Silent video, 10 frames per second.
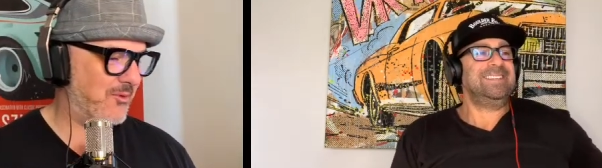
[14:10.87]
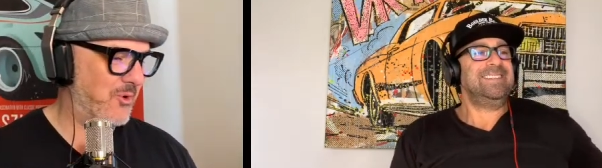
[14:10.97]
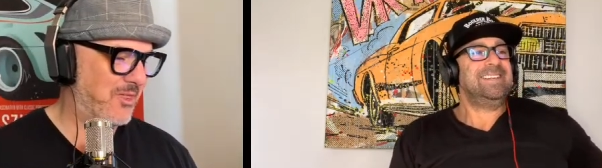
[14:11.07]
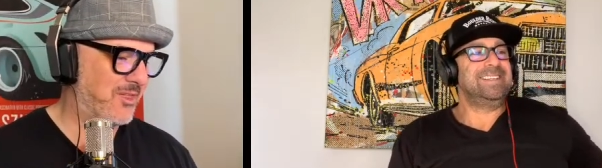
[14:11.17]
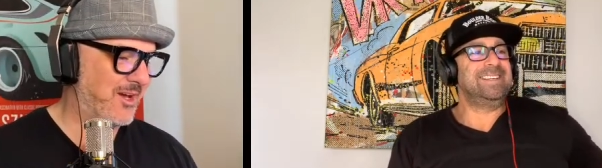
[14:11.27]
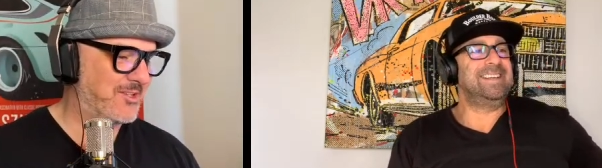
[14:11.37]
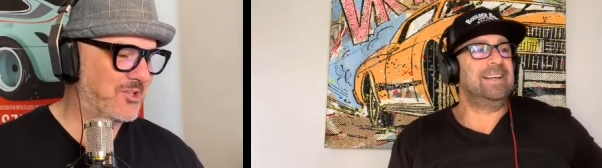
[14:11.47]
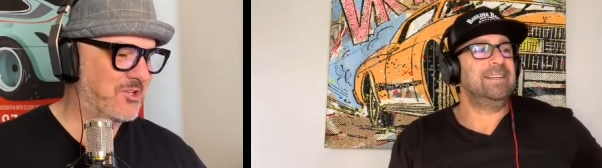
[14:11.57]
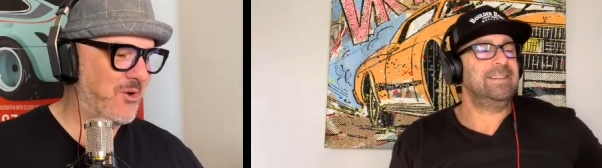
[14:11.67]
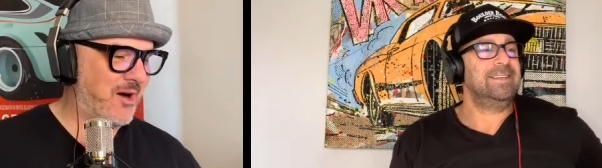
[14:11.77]
Speaker 1: uh, with uh,
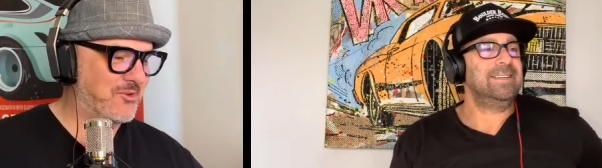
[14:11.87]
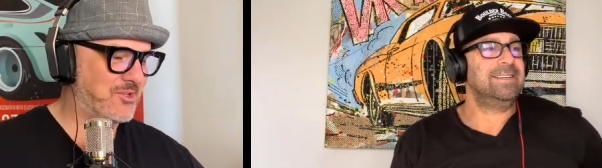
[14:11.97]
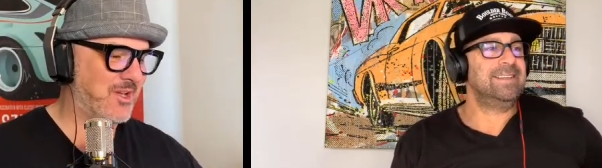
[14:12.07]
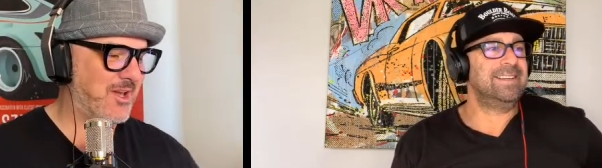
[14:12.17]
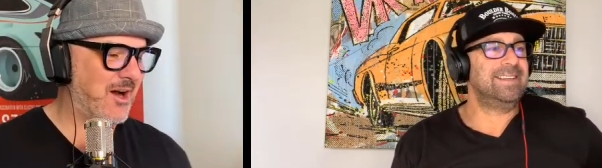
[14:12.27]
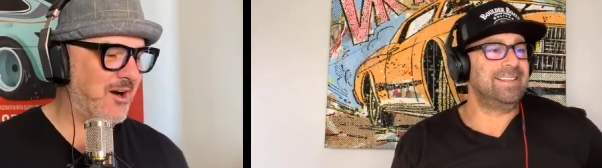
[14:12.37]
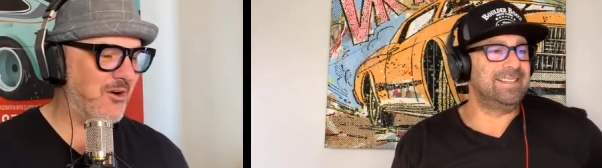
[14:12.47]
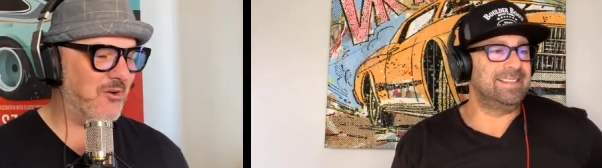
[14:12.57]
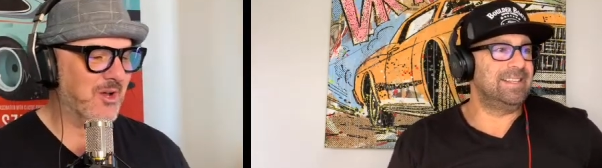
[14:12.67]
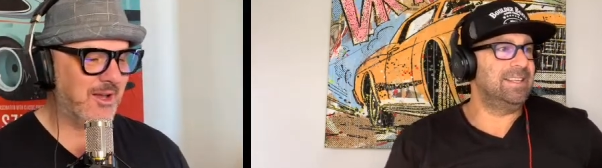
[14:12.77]
just two hours to
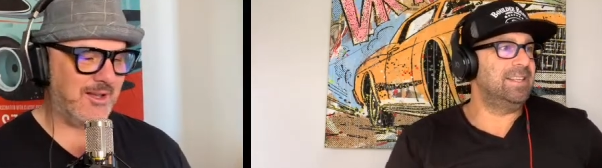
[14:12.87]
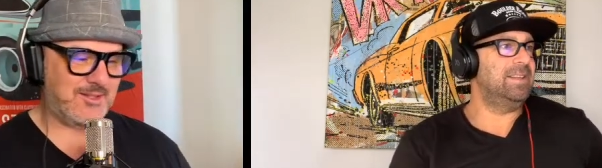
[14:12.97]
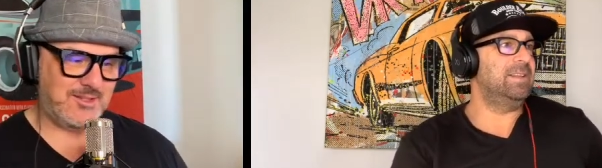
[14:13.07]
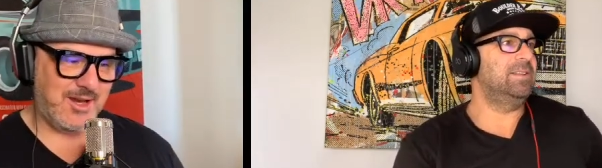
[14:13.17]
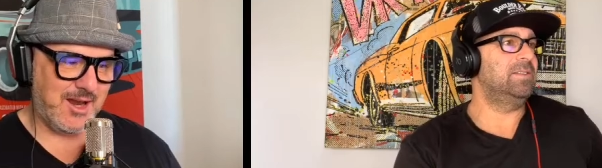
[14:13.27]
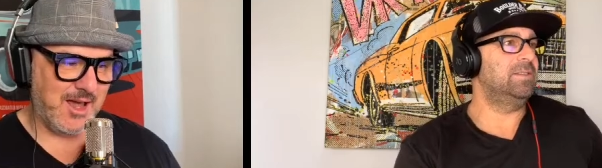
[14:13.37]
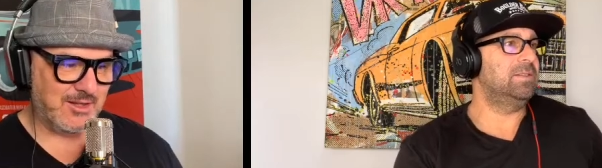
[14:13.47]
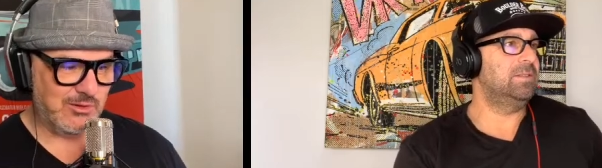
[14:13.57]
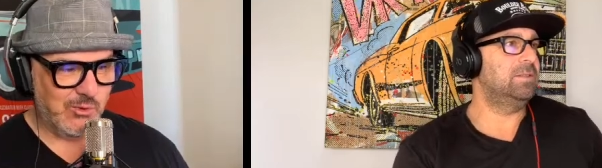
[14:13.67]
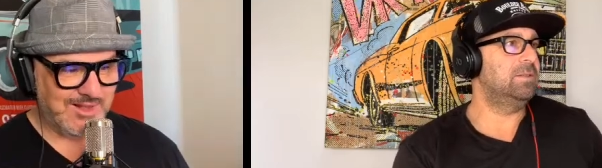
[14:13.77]
go, it's sitting
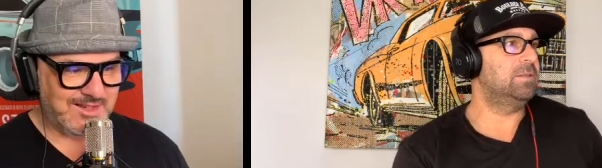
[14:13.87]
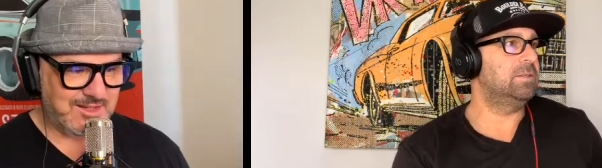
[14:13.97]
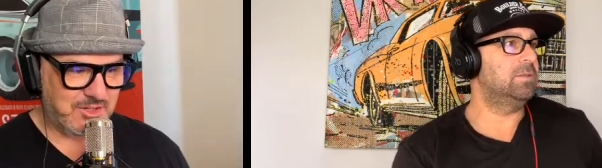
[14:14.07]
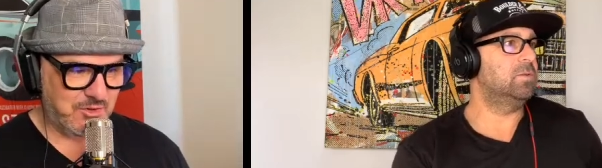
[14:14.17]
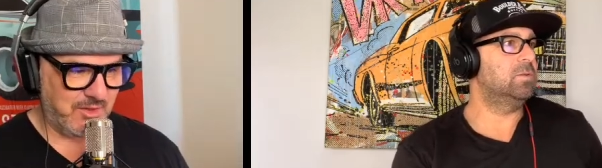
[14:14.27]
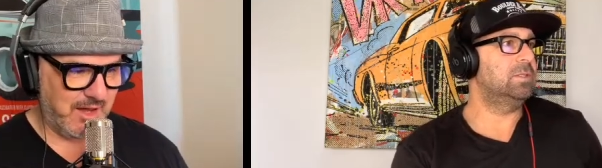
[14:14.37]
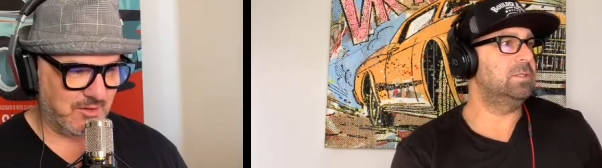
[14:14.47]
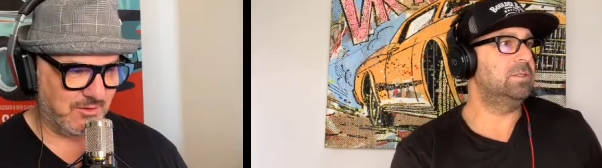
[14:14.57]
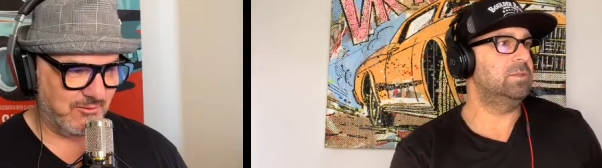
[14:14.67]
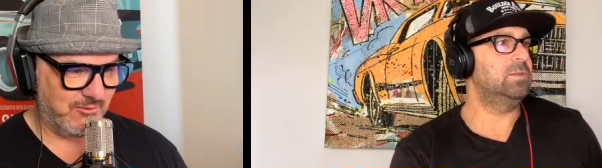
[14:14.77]
at twenty-two
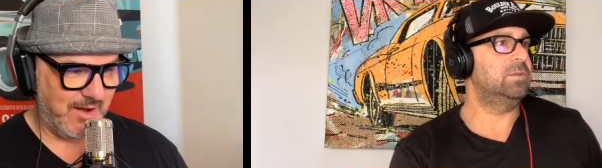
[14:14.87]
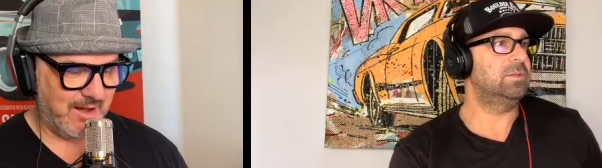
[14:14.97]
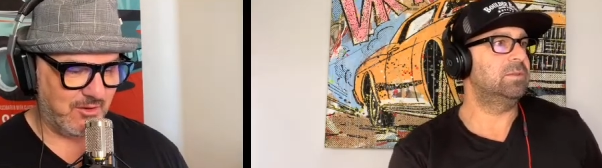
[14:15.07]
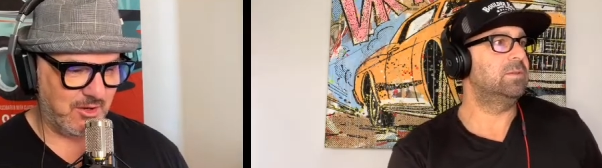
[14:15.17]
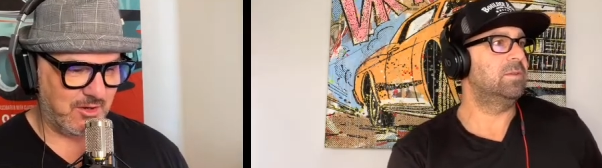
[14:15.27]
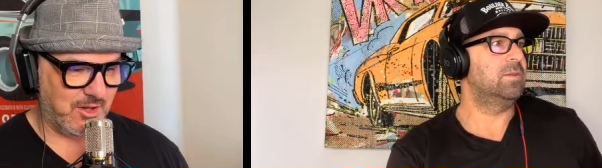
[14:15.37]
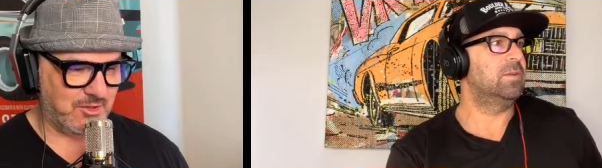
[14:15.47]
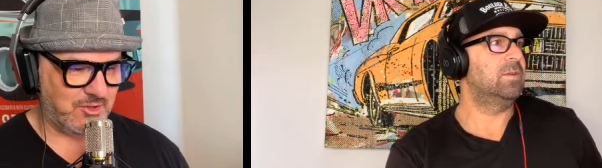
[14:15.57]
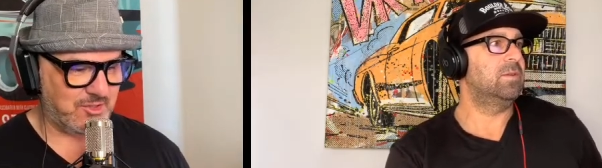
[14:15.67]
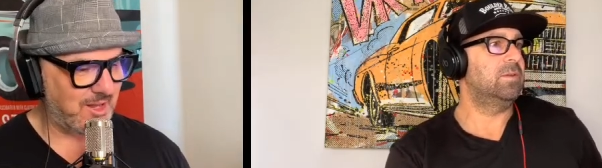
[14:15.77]
thousand five hundred
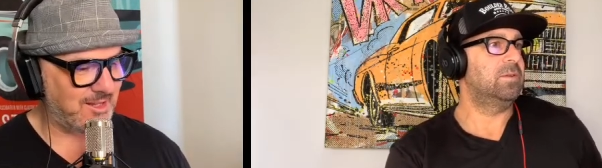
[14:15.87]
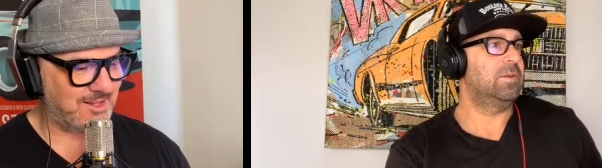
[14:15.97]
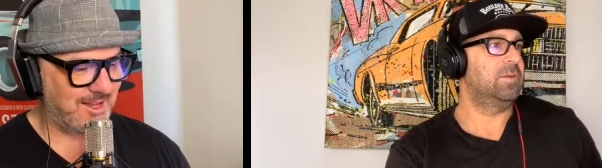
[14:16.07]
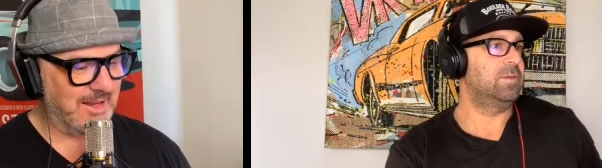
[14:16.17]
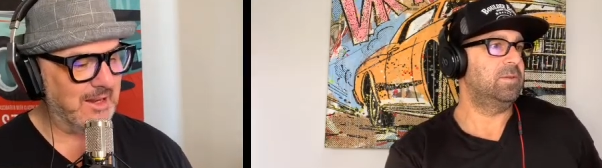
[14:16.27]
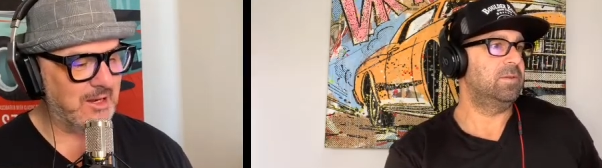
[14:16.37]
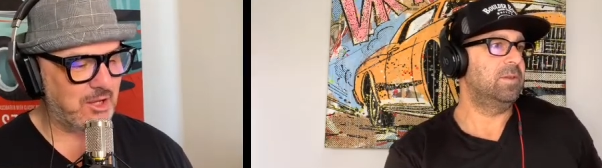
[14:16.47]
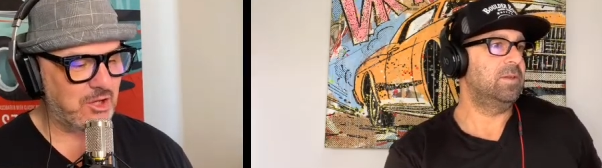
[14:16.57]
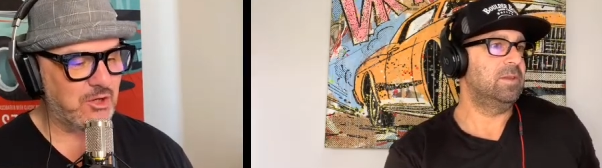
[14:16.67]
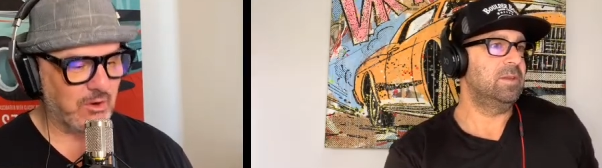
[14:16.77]
dollars. You said it's
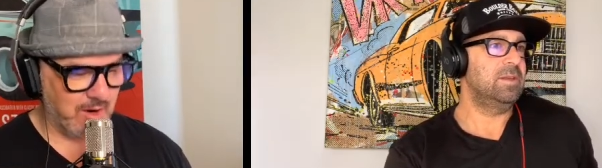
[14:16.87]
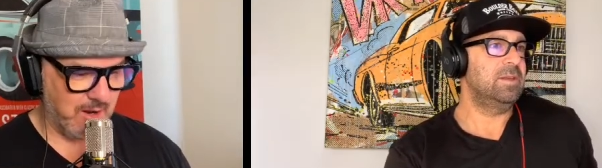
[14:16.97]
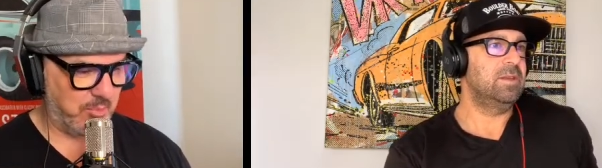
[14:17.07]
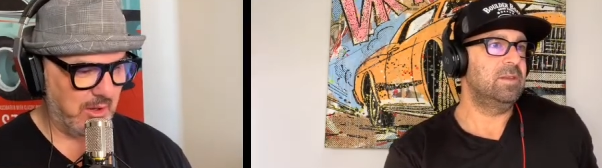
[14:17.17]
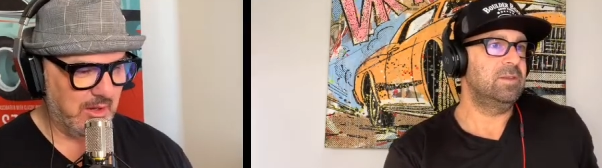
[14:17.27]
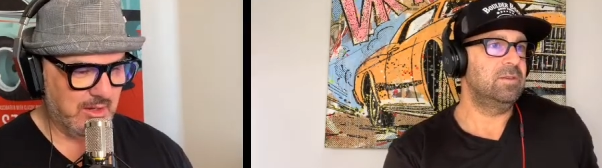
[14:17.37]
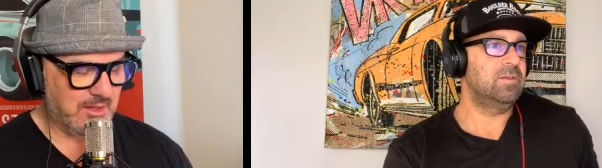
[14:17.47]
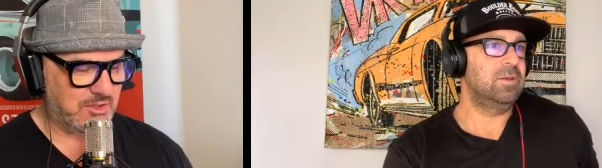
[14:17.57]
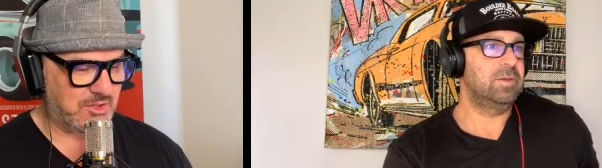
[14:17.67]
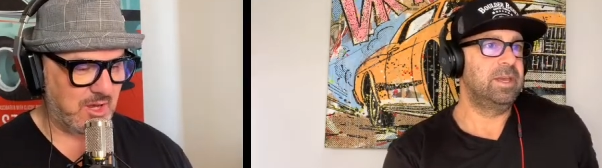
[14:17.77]
in Europe,
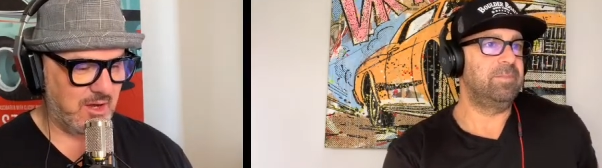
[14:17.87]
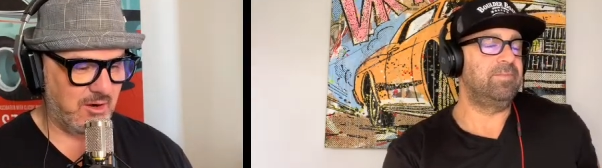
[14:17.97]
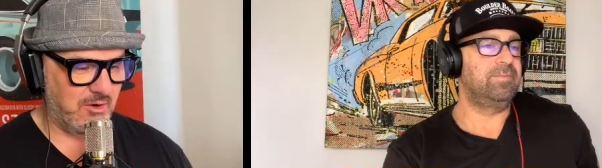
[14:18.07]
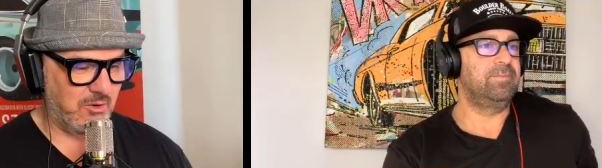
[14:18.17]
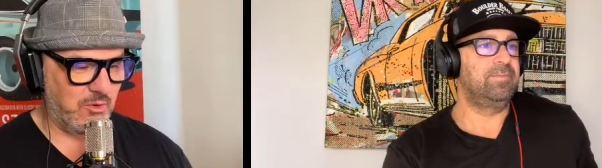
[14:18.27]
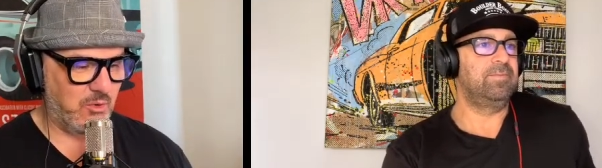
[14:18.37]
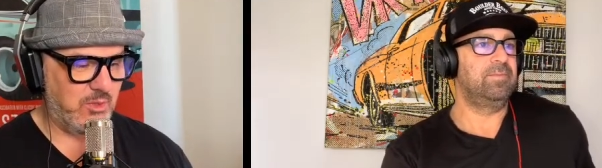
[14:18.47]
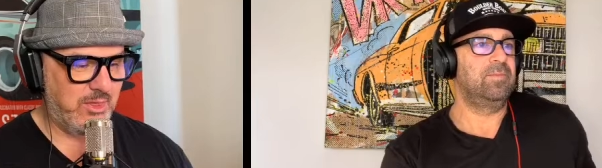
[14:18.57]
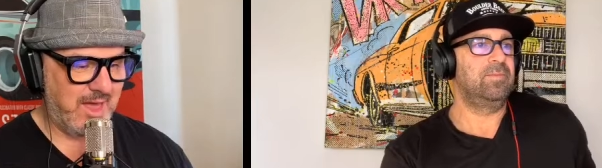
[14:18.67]
so yep.